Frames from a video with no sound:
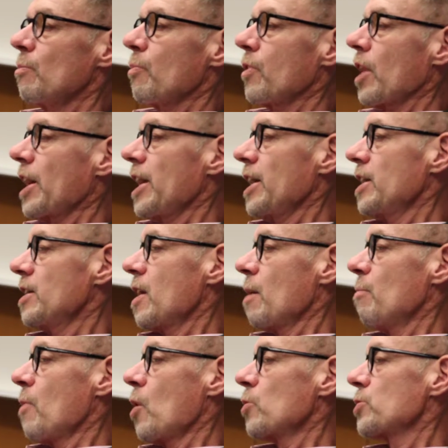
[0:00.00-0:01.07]
plain
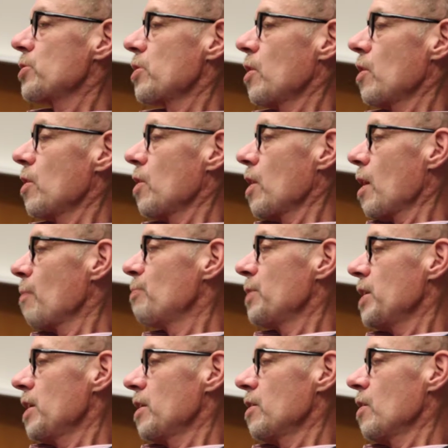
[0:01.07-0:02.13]
emotional
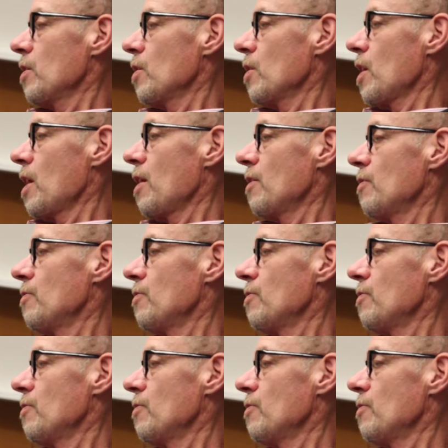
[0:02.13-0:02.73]
appeal